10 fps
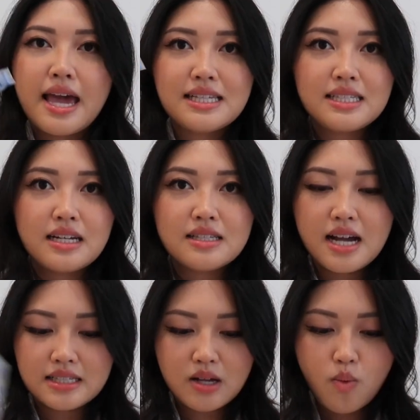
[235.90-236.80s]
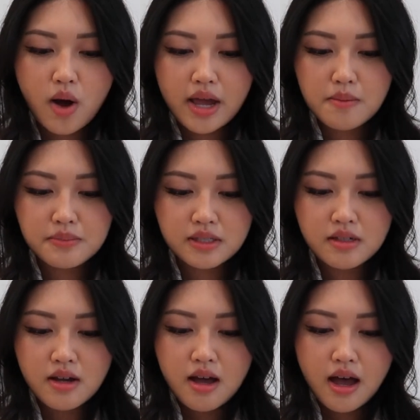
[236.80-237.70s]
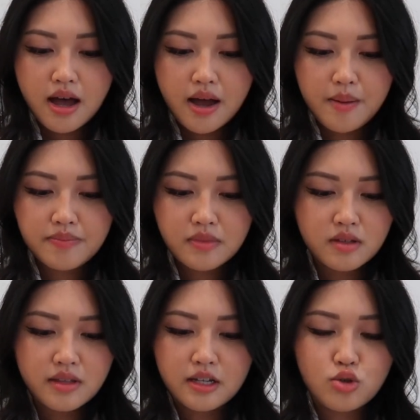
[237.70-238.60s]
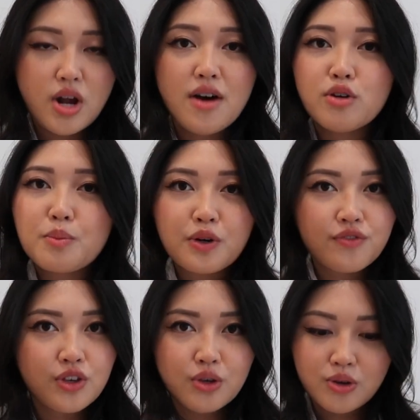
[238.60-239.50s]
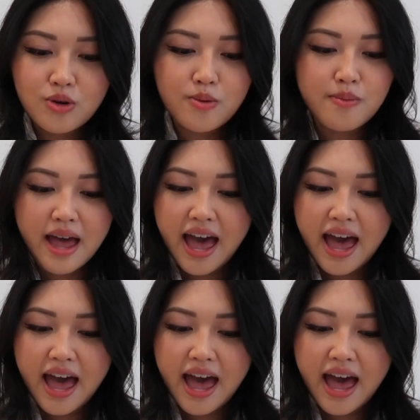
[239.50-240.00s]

hand sanitizing wipes, like a travel perfume,